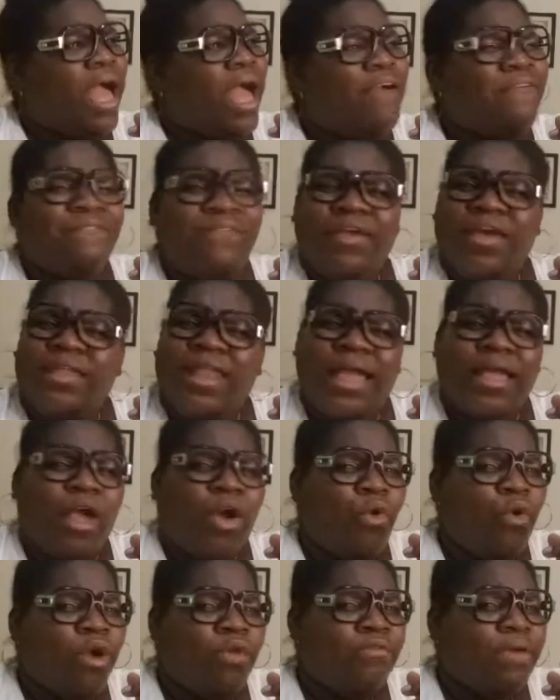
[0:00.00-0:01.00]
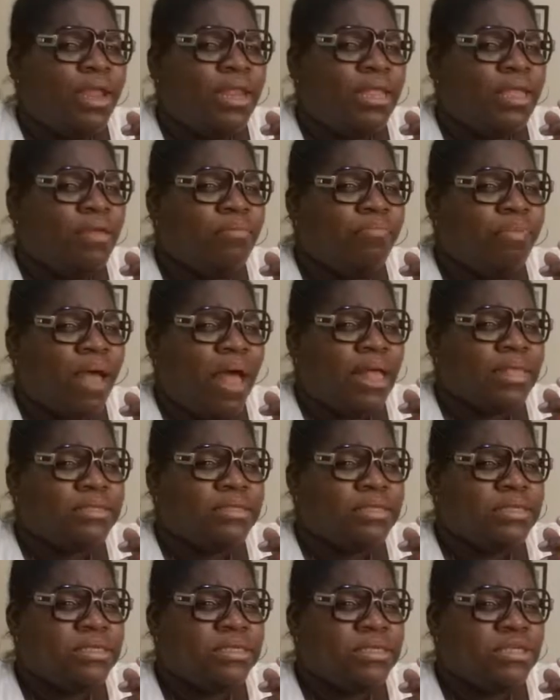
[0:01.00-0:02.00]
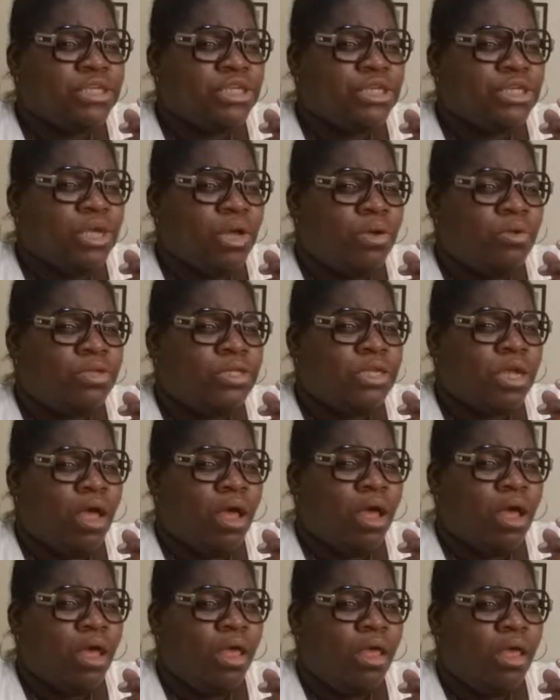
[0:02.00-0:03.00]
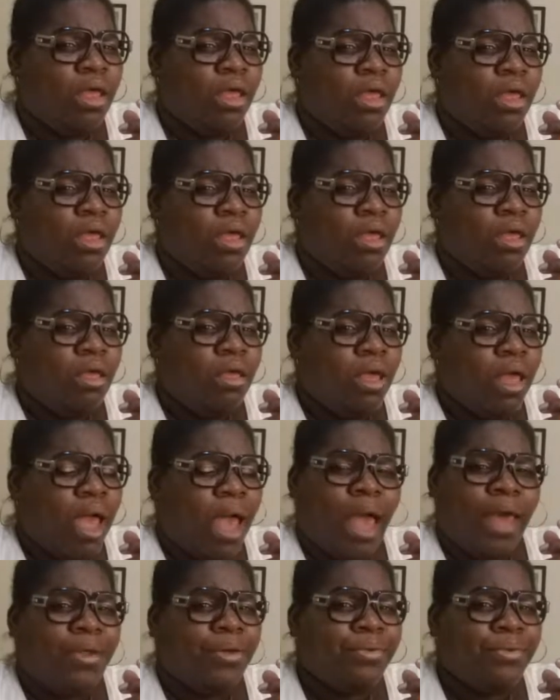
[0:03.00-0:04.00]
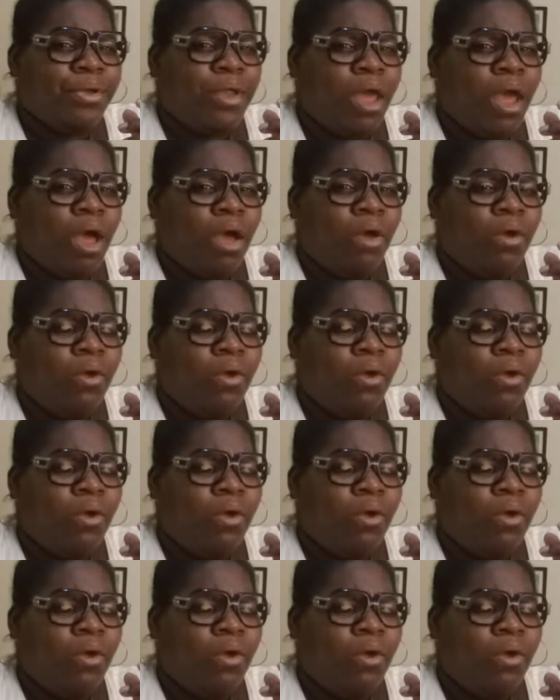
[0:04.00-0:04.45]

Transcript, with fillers: I feel like I already unboxed this and showed y'all. I don't know.